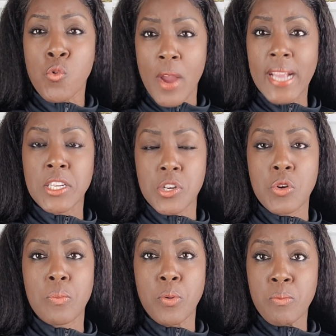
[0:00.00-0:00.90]
grant
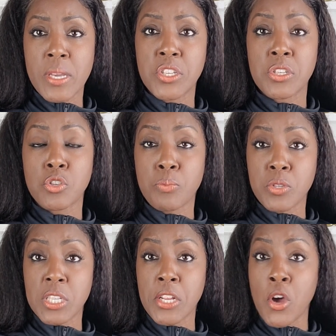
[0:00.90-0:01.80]
her permission to
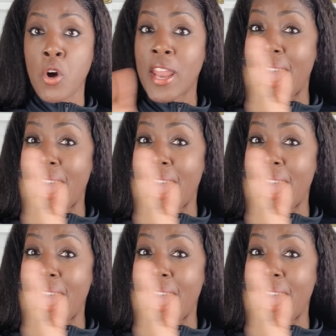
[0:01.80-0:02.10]
proceed on,